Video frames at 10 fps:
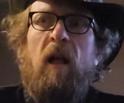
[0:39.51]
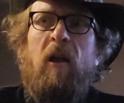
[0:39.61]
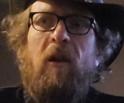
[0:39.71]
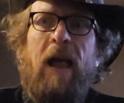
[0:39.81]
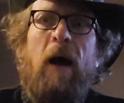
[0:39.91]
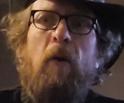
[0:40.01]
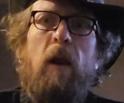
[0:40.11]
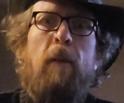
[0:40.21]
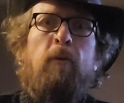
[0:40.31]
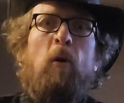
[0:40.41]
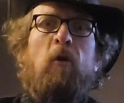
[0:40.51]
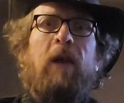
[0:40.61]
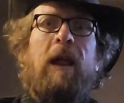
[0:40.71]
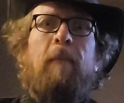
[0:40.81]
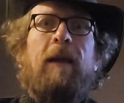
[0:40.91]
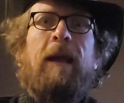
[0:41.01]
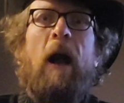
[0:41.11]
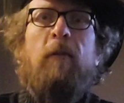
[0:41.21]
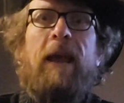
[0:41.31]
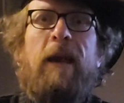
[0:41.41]
loudly proclaiming
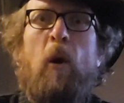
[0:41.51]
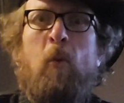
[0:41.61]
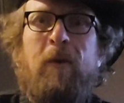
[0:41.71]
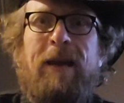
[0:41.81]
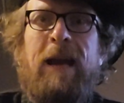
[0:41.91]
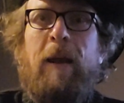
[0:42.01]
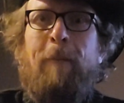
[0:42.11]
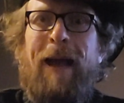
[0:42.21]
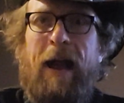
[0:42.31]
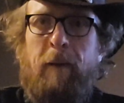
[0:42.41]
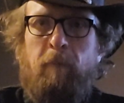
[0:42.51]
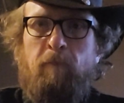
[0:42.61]
how they don't need a man.